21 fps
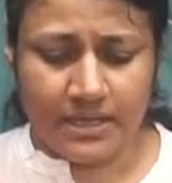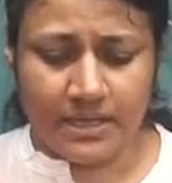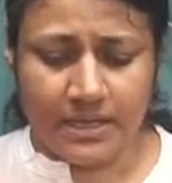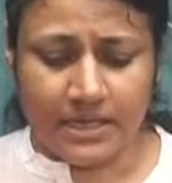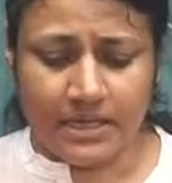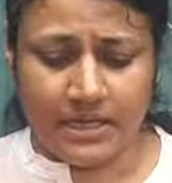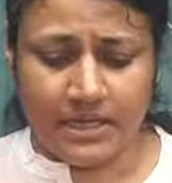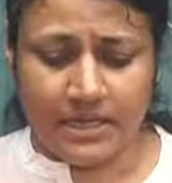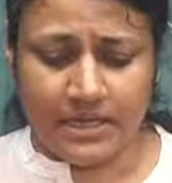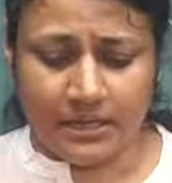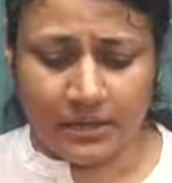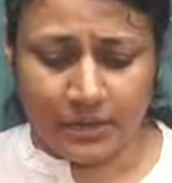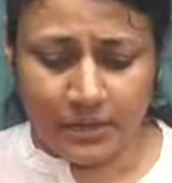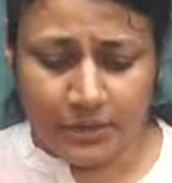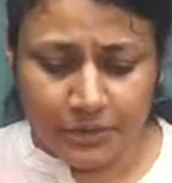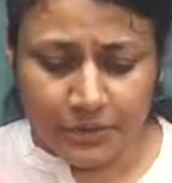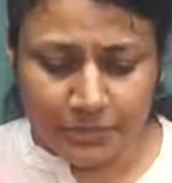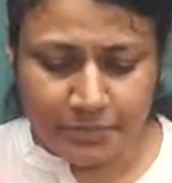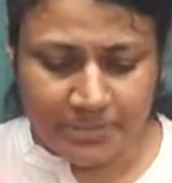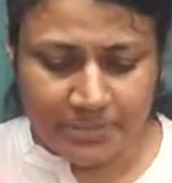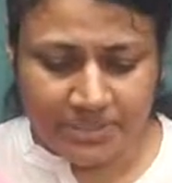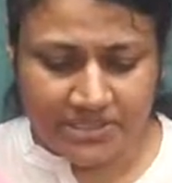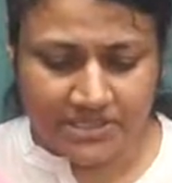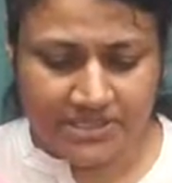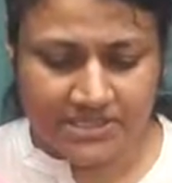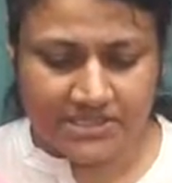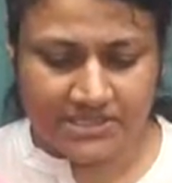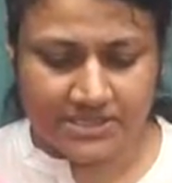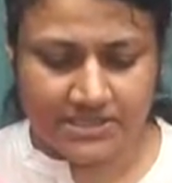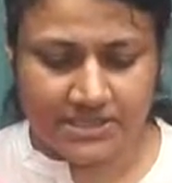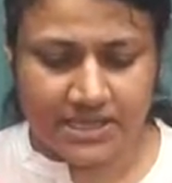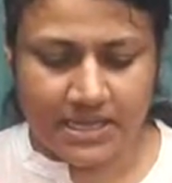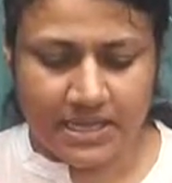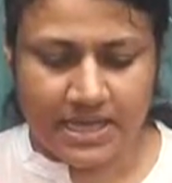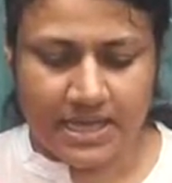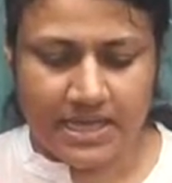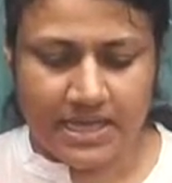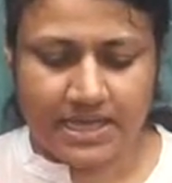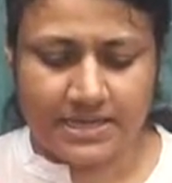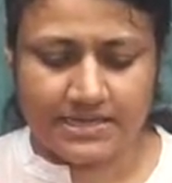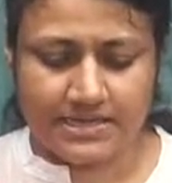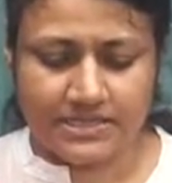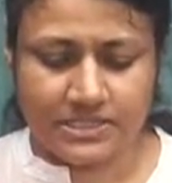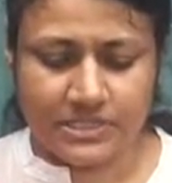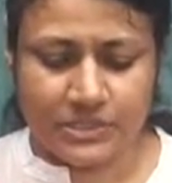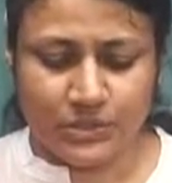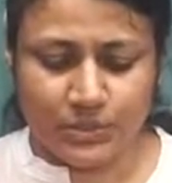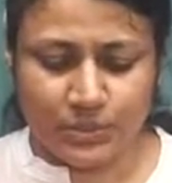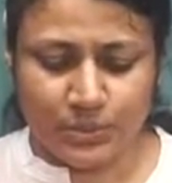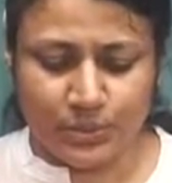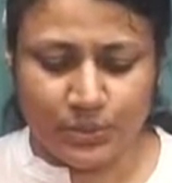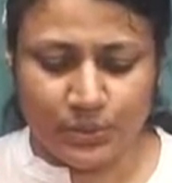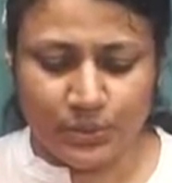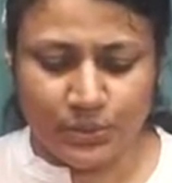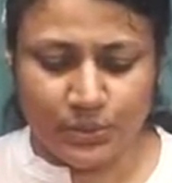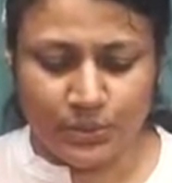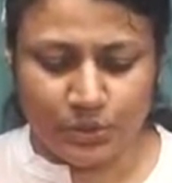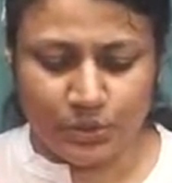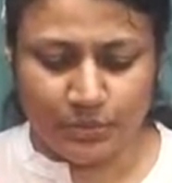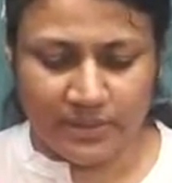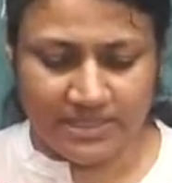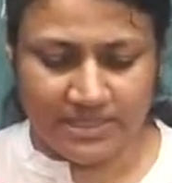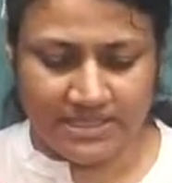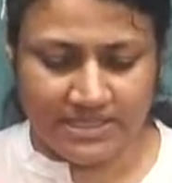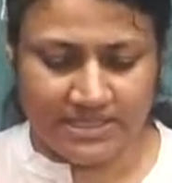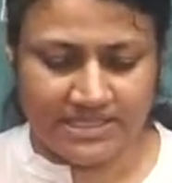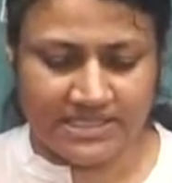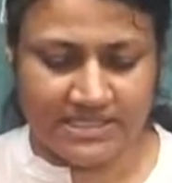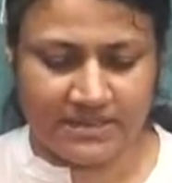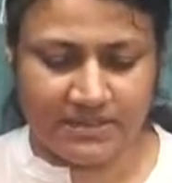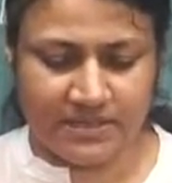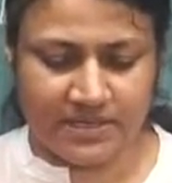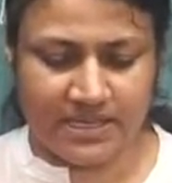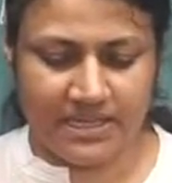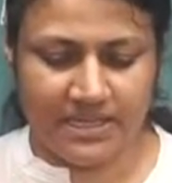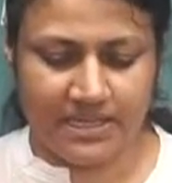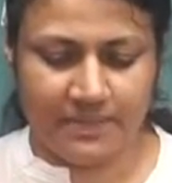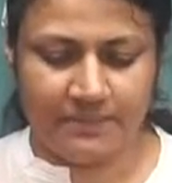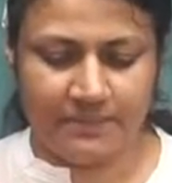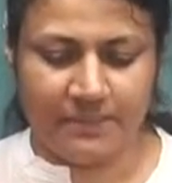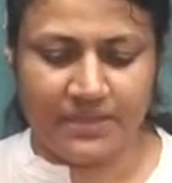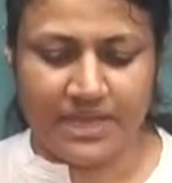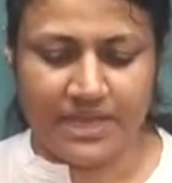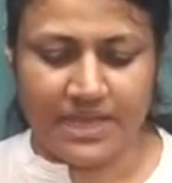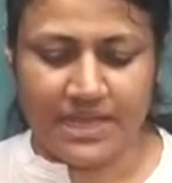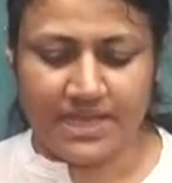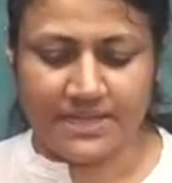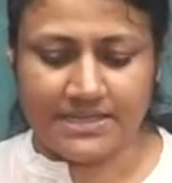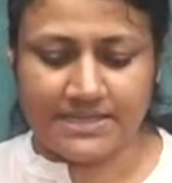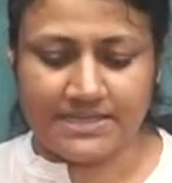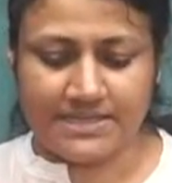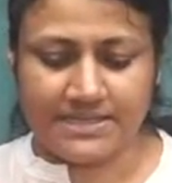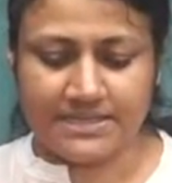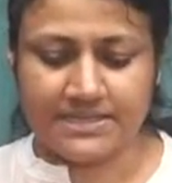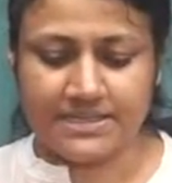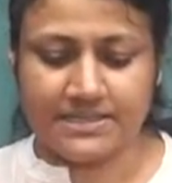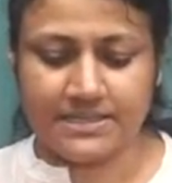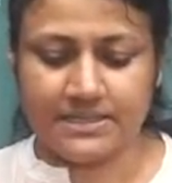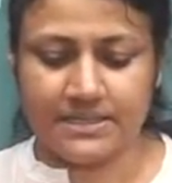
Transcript: uh, good person and you know my testimony and uh,